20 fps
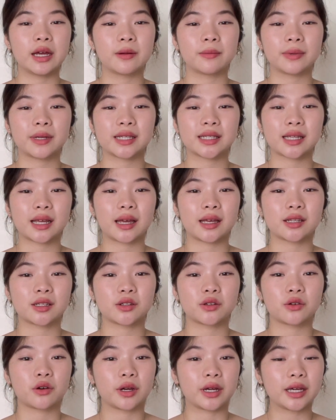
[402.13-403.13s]
please
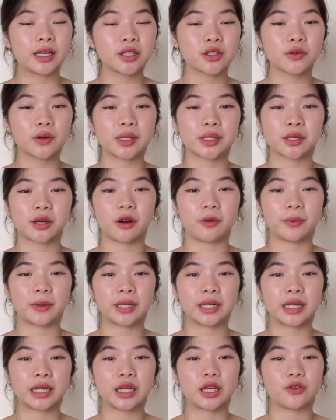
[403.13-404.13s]
ask your insurance
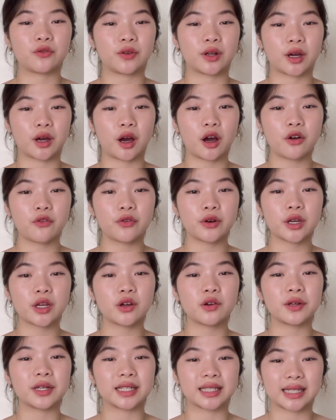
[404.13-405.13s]
company if they cover you
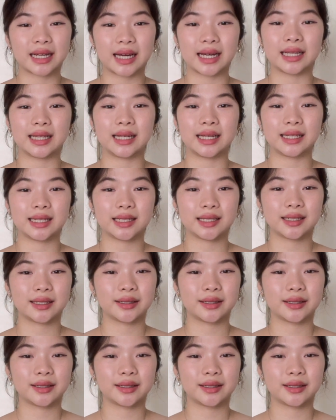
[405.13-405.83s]
in Thailand.